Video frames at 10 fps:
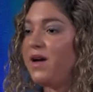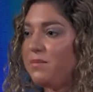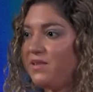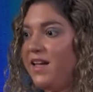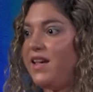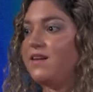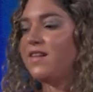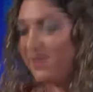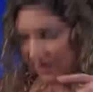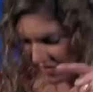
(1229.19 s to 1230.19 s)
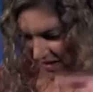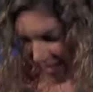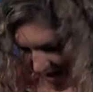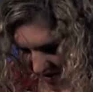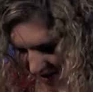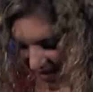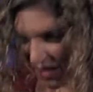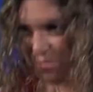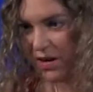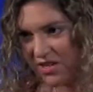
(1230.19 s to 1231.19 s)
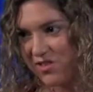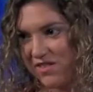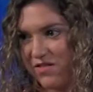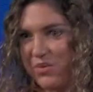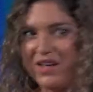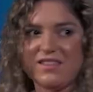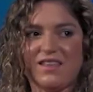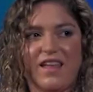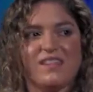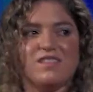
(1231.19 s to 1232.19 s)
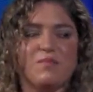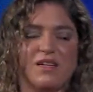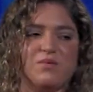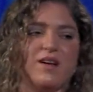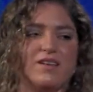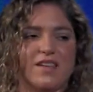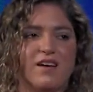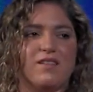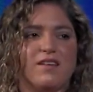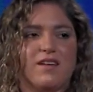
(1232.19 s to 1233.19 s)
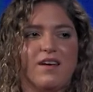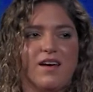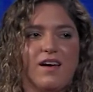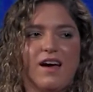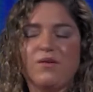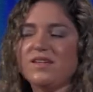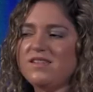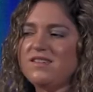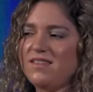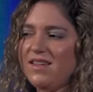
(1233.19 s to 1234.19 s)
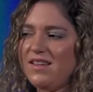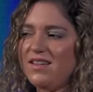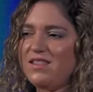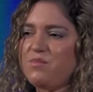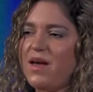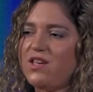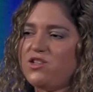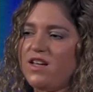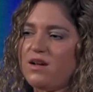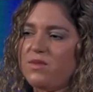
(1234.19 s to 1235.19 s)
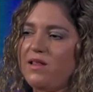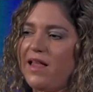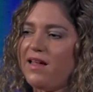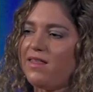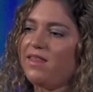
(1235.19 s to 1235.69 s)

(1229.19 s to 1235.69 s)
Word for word: by plane, look down and take pictures of the whales, and that's the best way to tell. How easy do you think it is to match an animal like